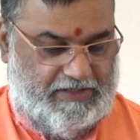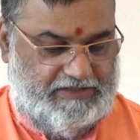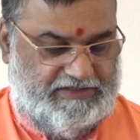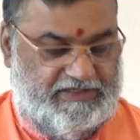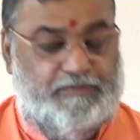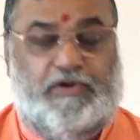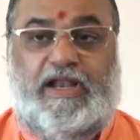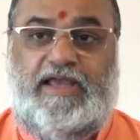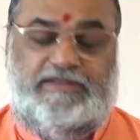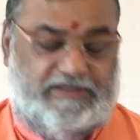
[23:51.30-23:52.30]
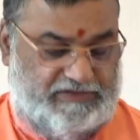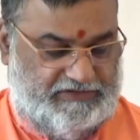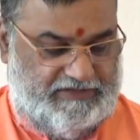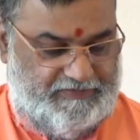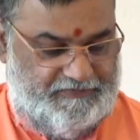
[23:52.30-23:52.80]
symbolizes
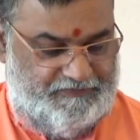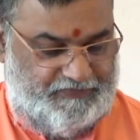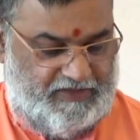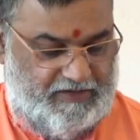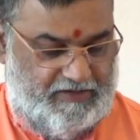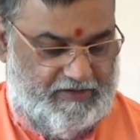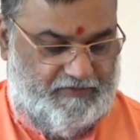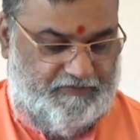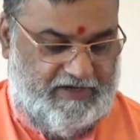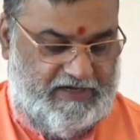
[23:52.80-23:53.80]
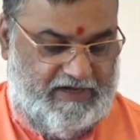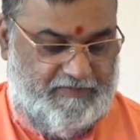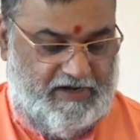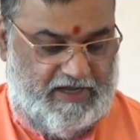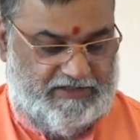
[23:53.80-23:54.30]
some
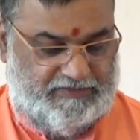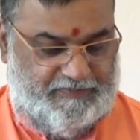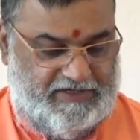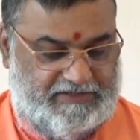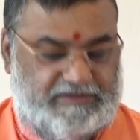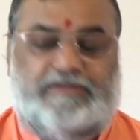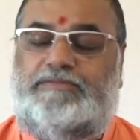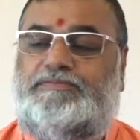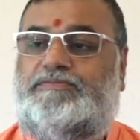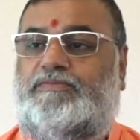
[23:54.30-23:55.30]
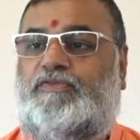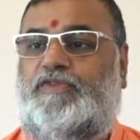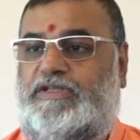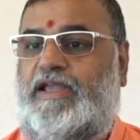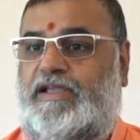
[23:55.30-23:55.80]
venerable aspects
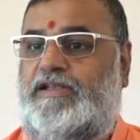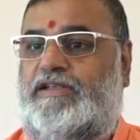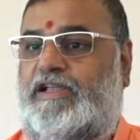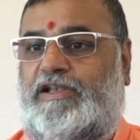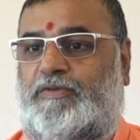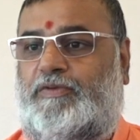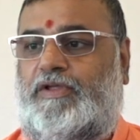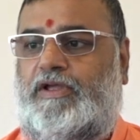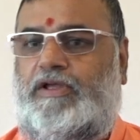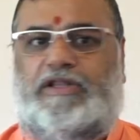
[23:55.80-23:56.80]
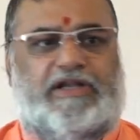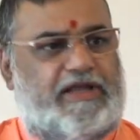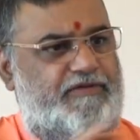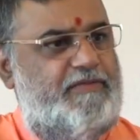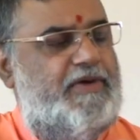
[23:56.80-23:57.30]
which I can tell you. That
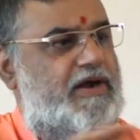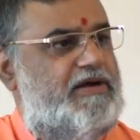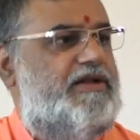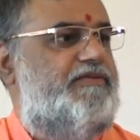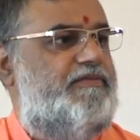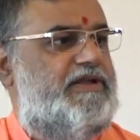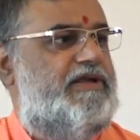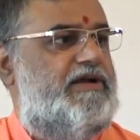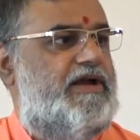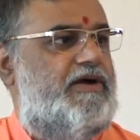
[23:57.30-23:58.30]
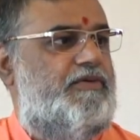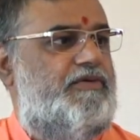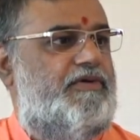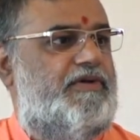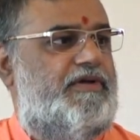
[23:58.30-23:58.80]
every part of mother
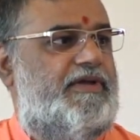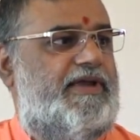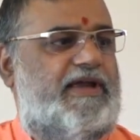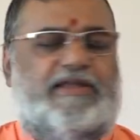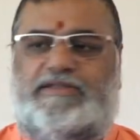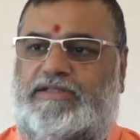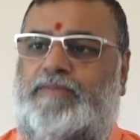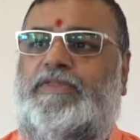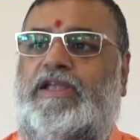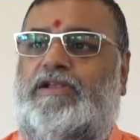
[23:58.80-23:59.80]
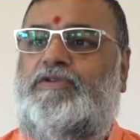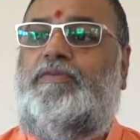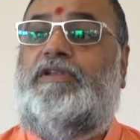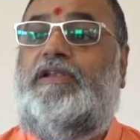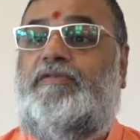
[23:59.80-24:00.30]
cow has something to
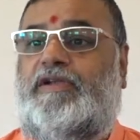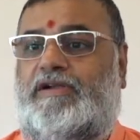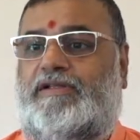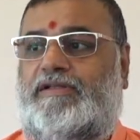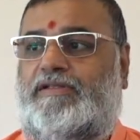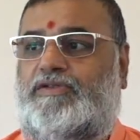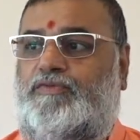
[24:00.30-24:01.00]
be revered. So,